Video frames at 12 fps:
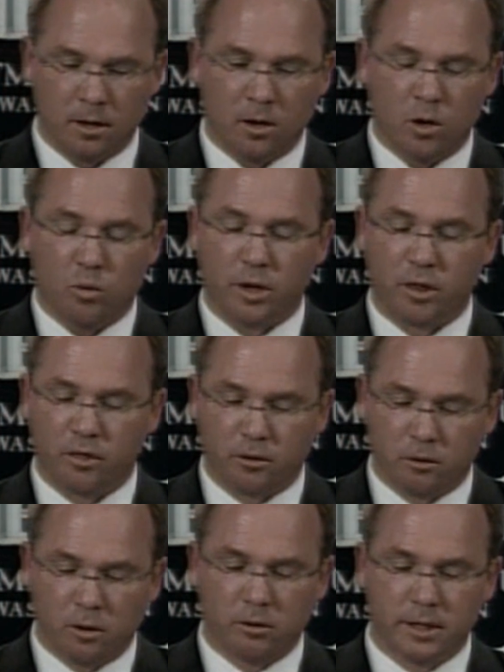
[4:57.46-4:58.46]
We
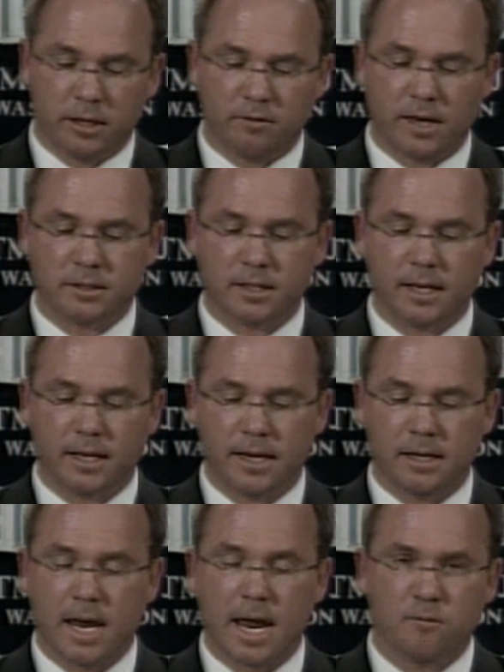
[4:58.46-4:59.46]
thoroughly investigated
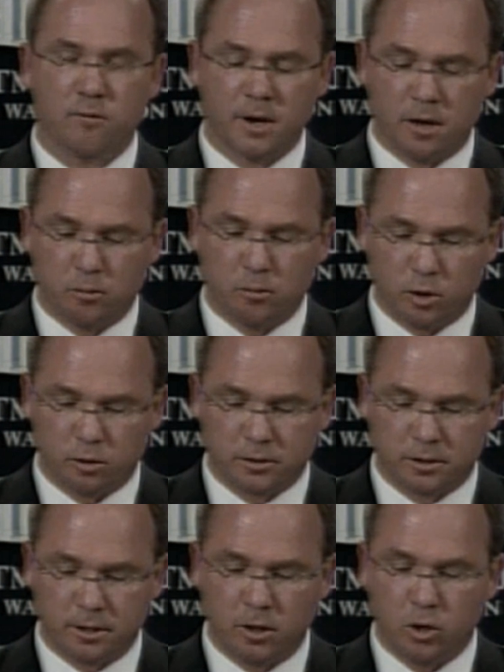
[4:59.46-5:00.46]
every other person